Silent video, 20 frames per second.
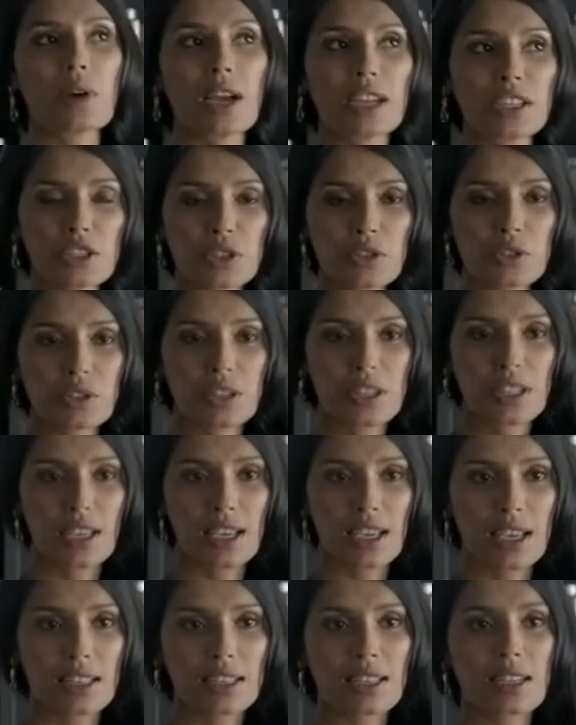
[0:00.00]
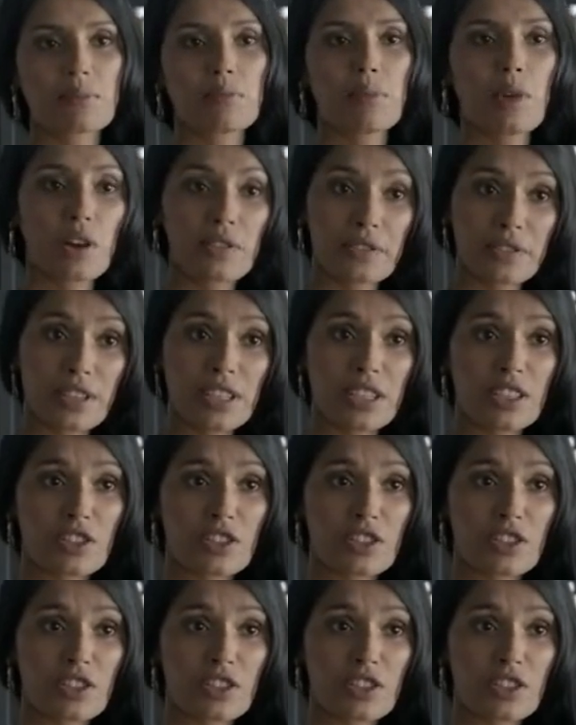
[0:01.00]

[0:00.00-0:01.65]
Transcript: So why do you think that Boffy